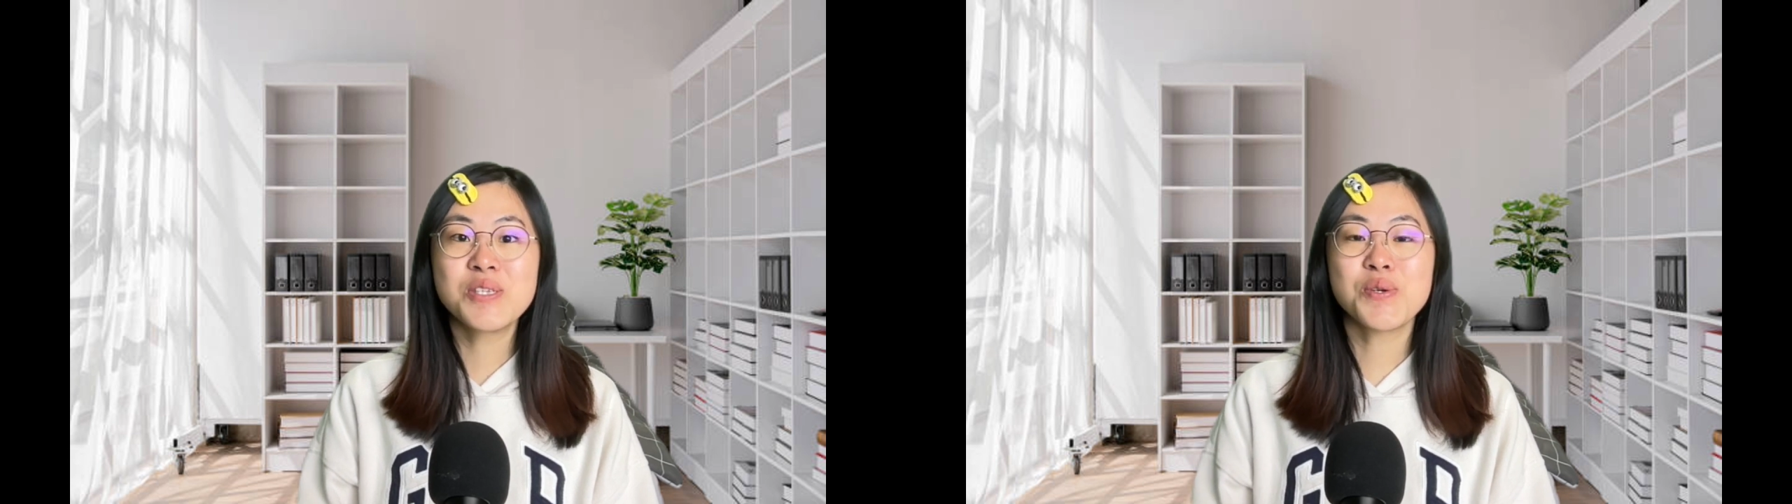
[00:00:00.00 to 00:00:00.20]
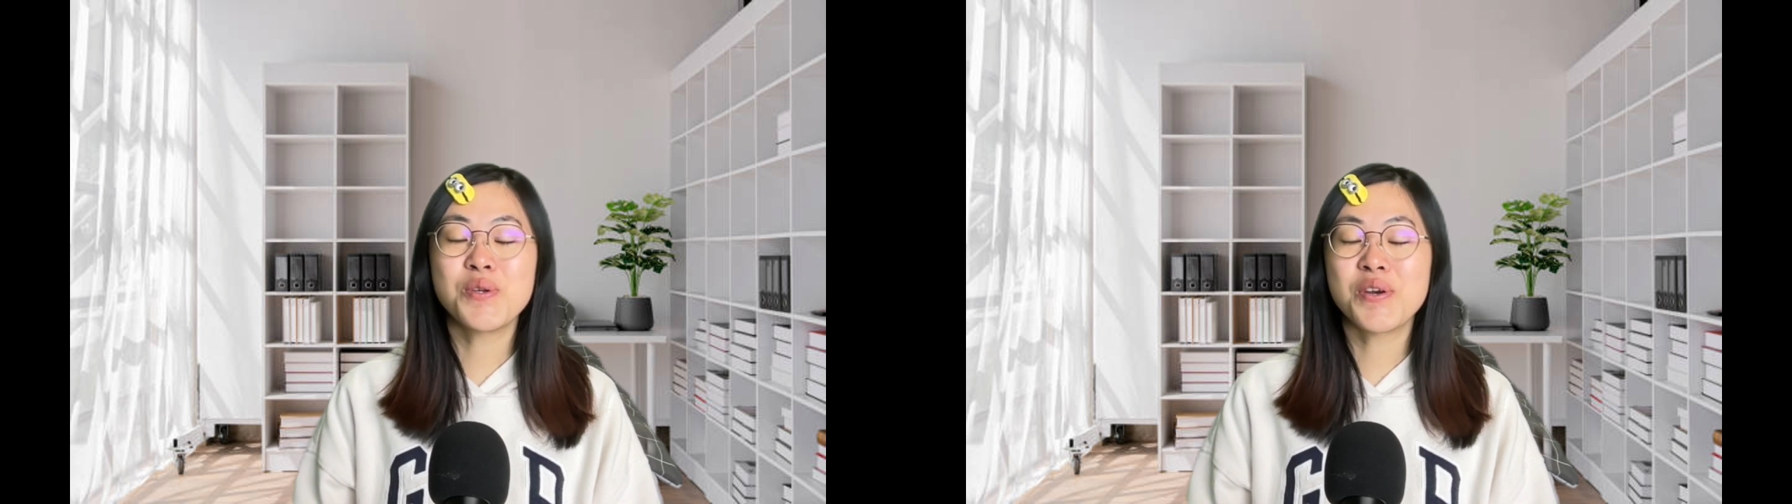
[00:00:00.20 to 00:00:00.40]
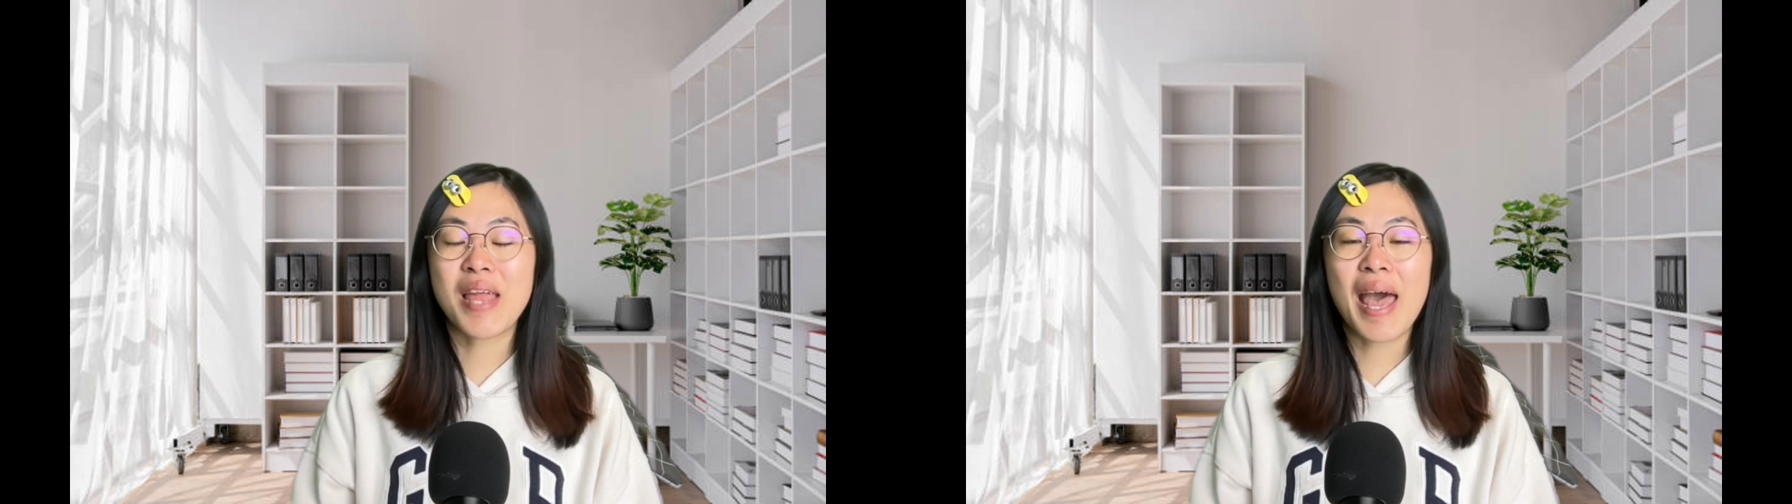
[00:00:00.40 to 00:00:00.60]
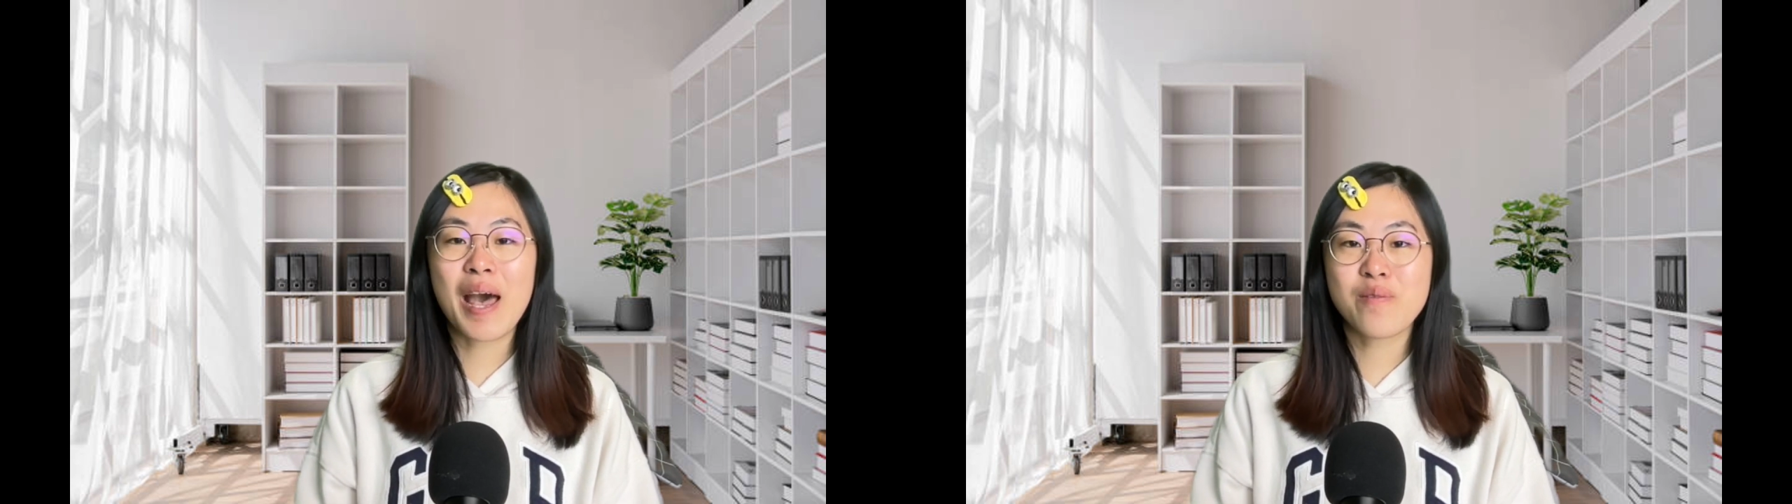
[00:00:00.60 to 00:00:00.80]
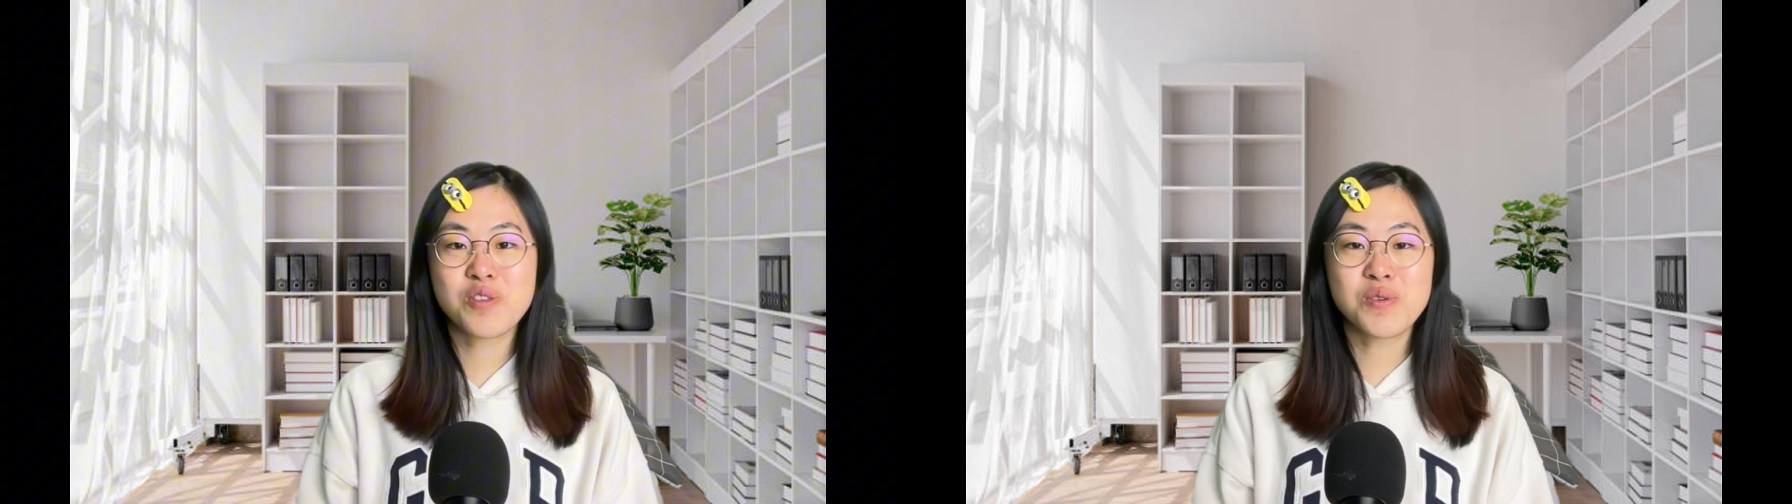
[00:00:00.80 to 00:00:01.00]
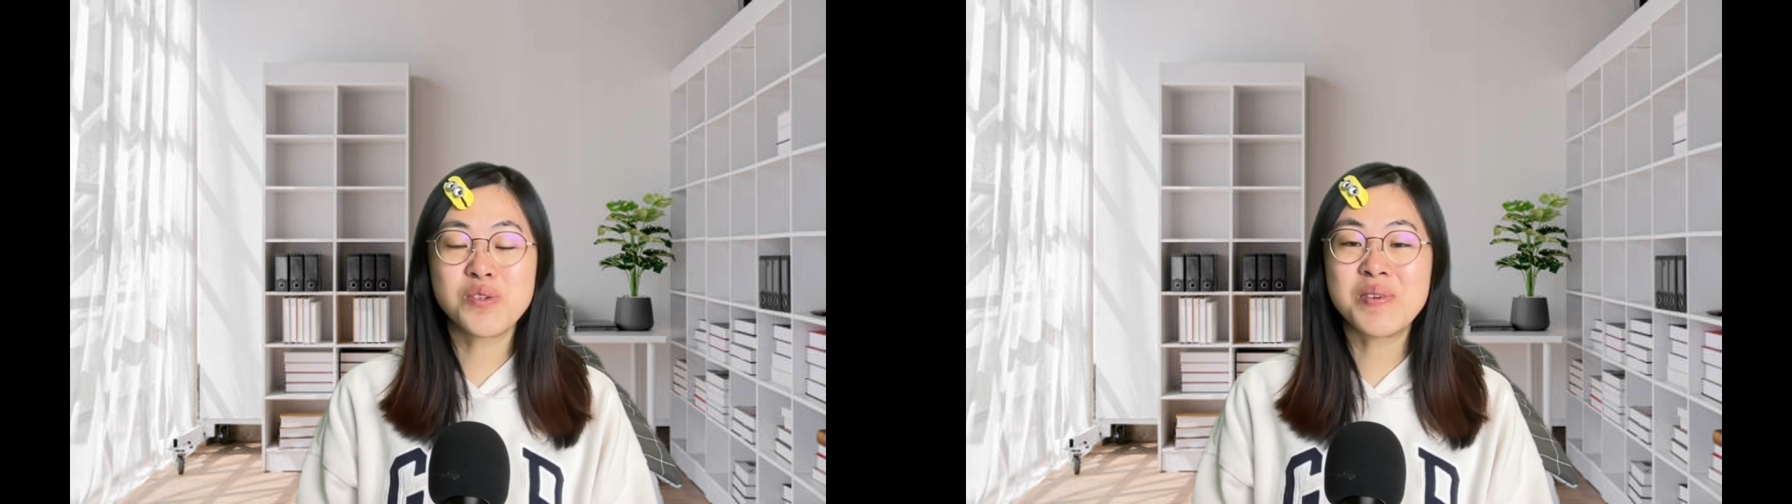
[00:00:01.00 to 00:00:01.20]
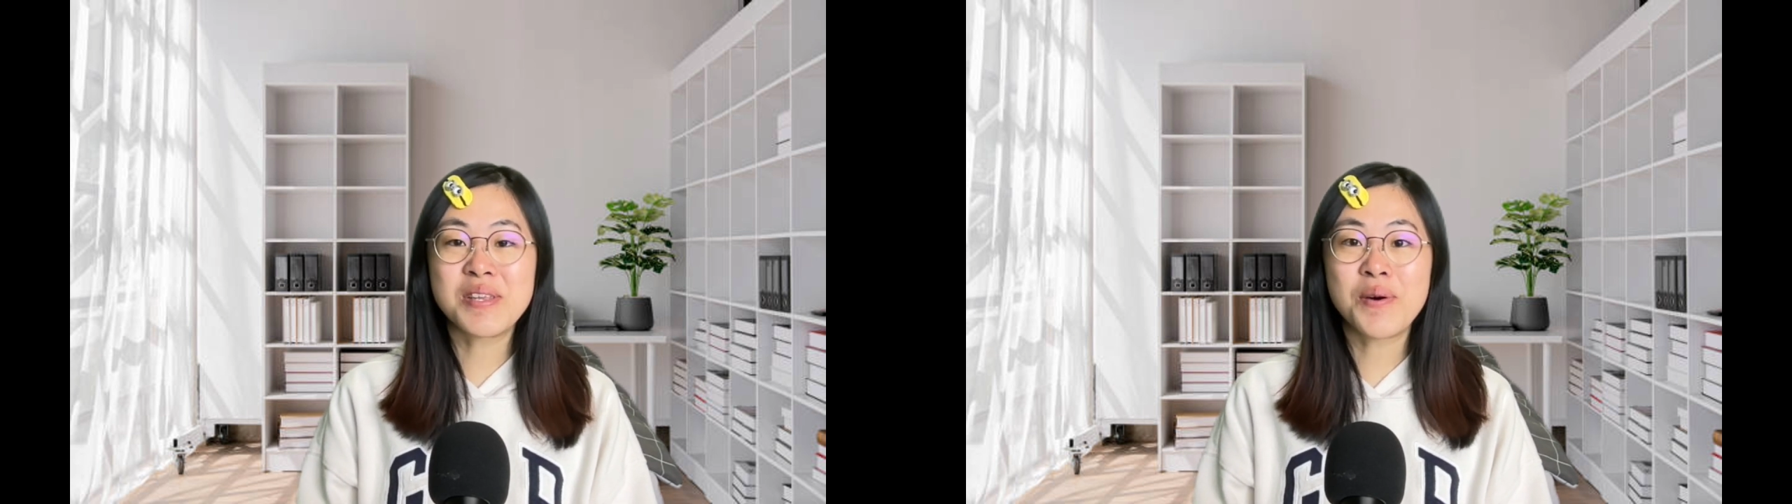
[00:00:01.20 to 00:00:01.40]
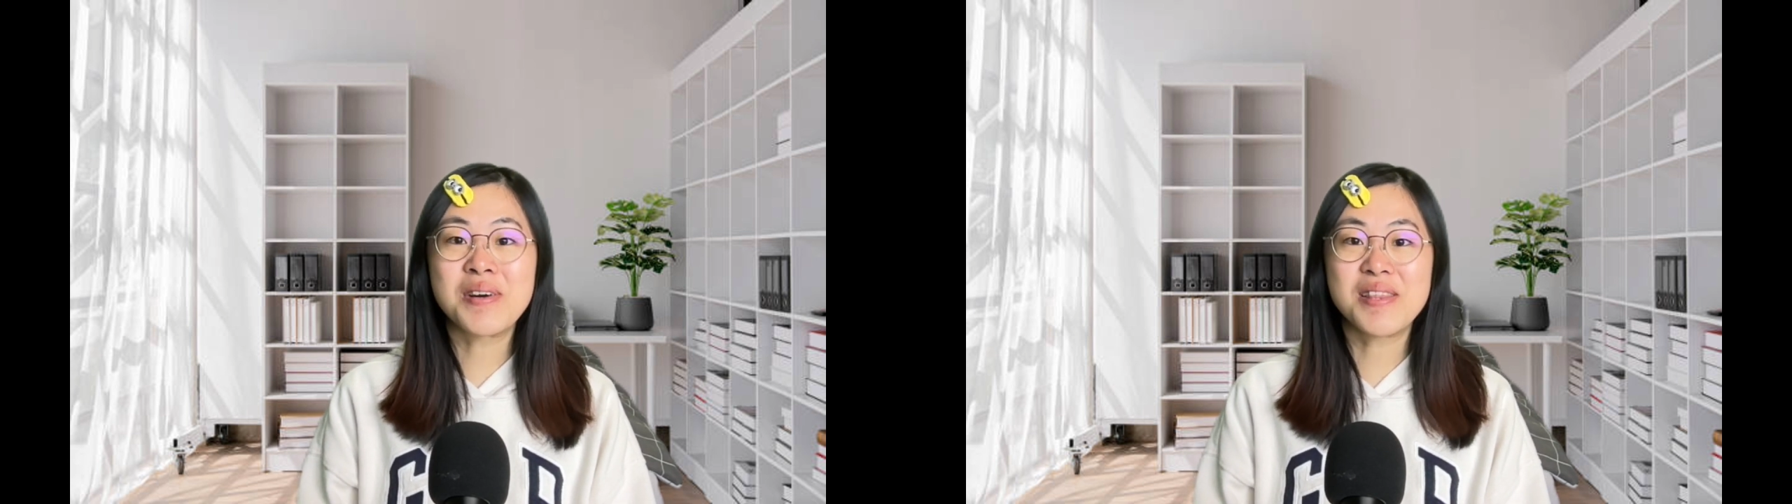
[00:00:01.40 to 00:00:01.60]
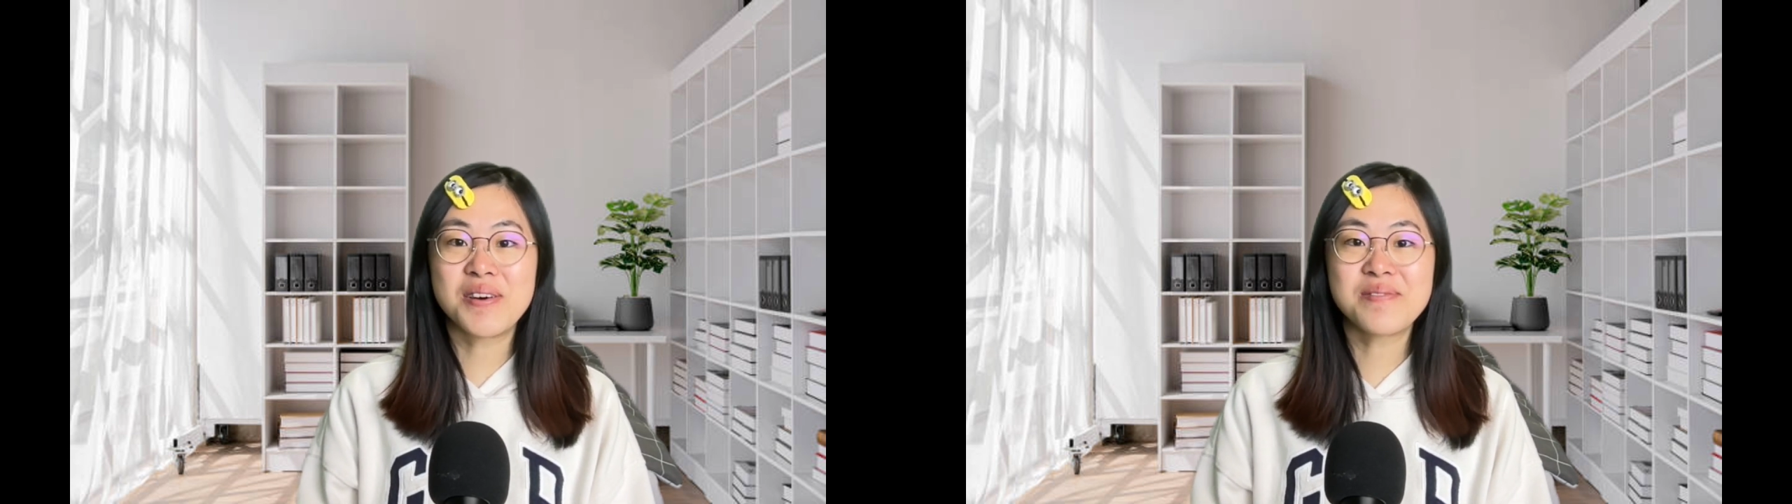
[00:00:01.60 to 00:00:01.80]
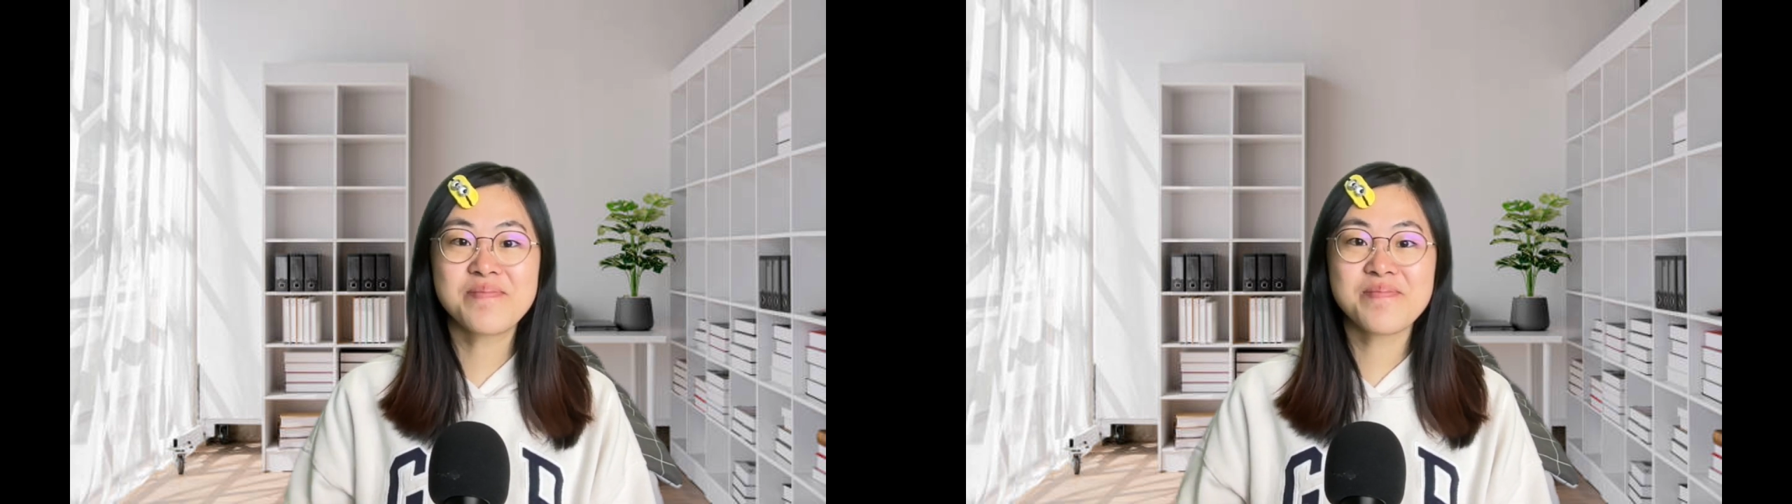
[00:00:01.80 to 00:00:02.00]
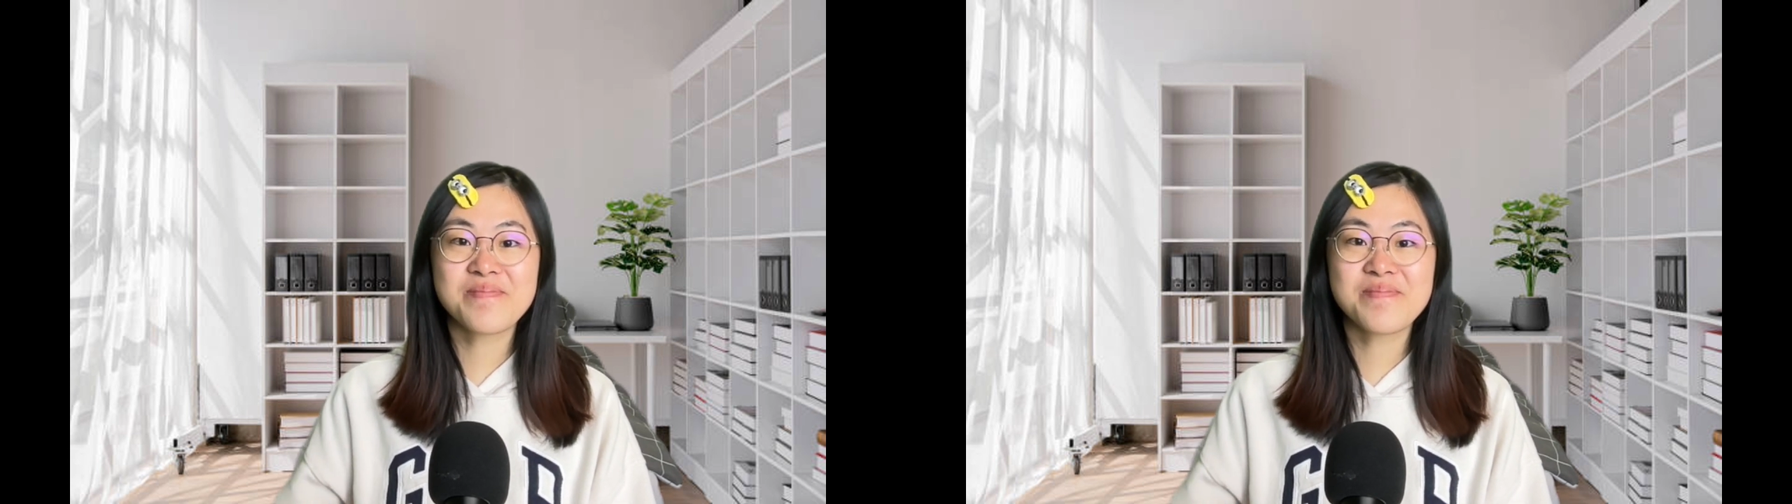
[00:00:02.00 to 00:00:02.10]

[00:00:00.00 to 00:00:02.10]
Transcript: so you don't have to do it all alone.